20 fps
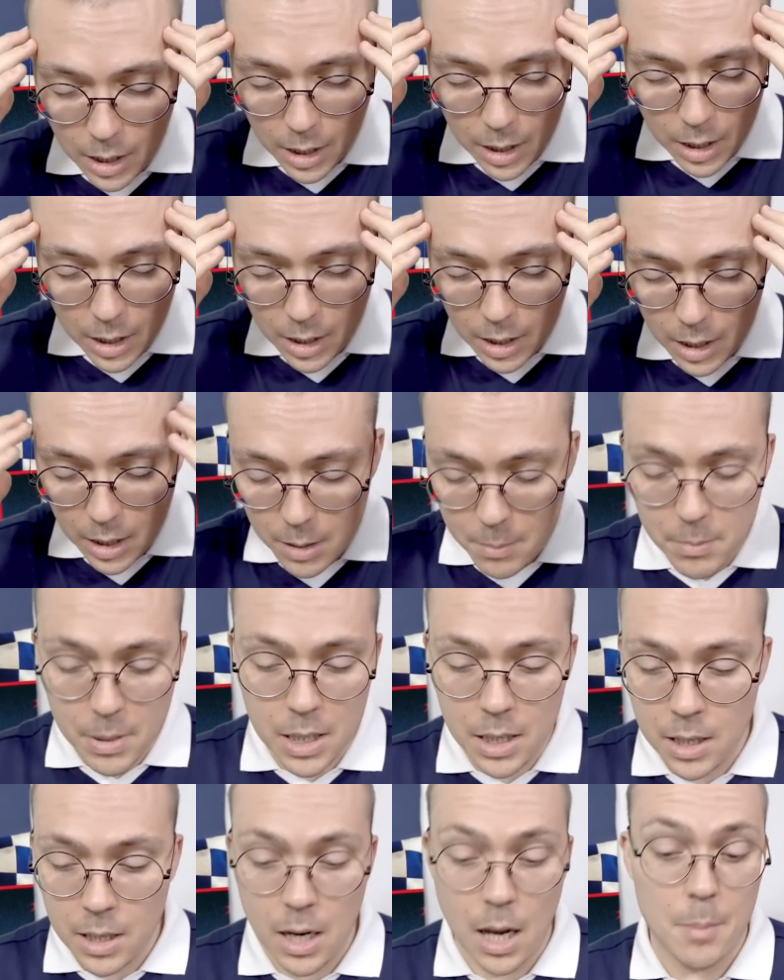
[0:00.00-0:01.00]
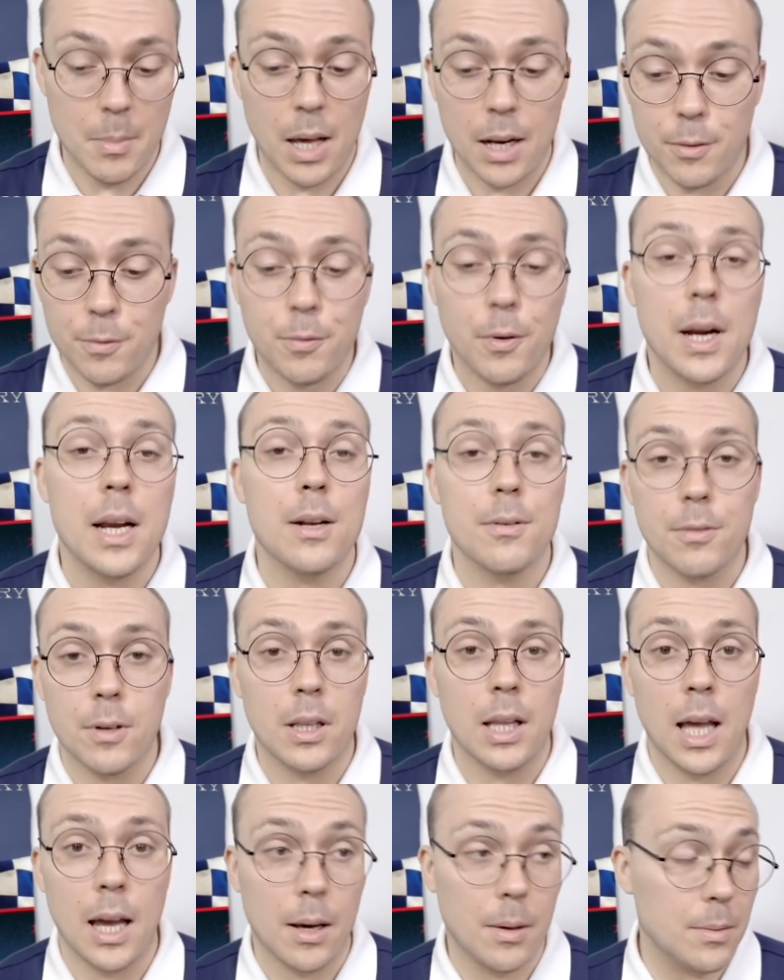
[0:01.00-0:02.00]
I mean, I'm not afraid of
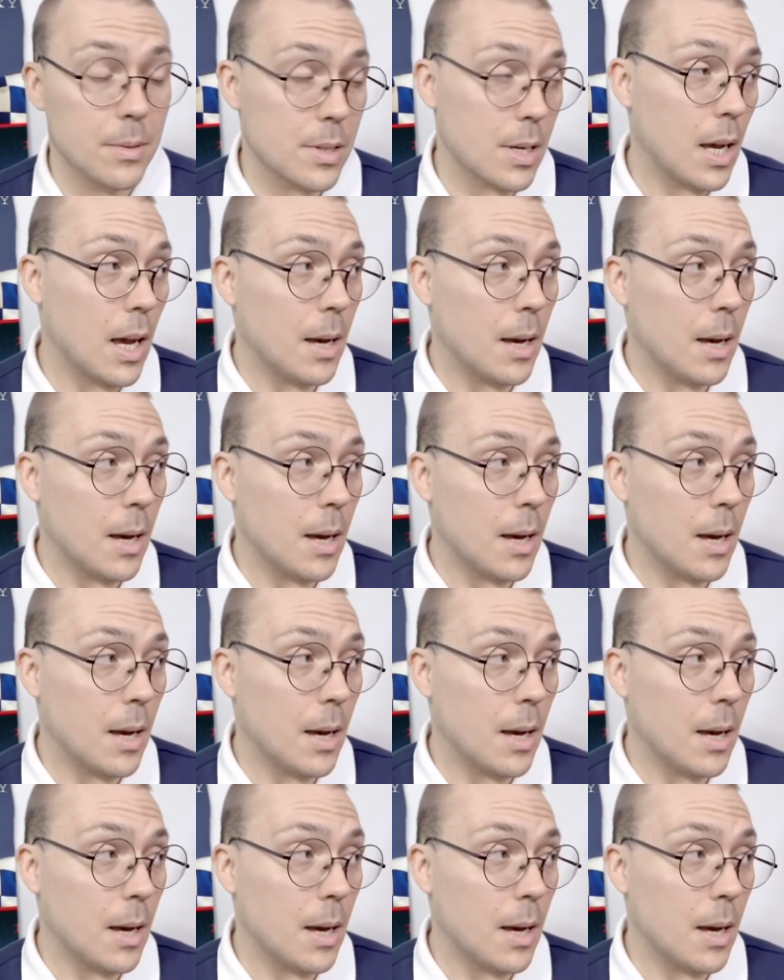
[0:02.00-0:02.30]
clowns,